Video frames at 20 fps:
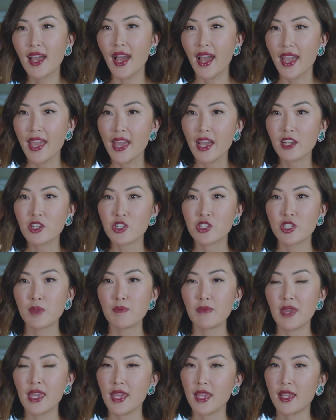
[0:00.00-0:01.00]
I
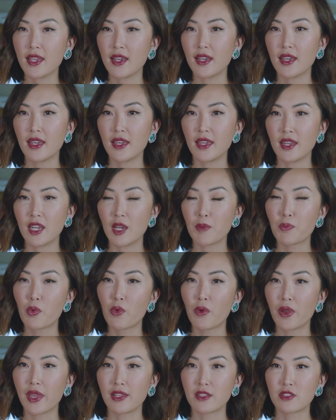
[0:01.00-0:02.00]
actually make it a
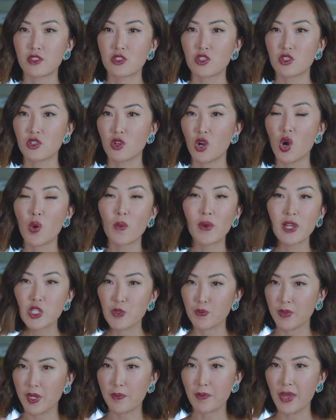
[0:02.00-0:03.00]
point to
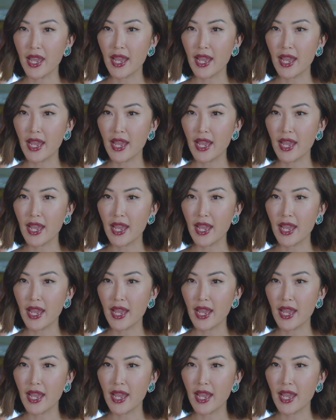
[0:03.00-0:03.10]
always bring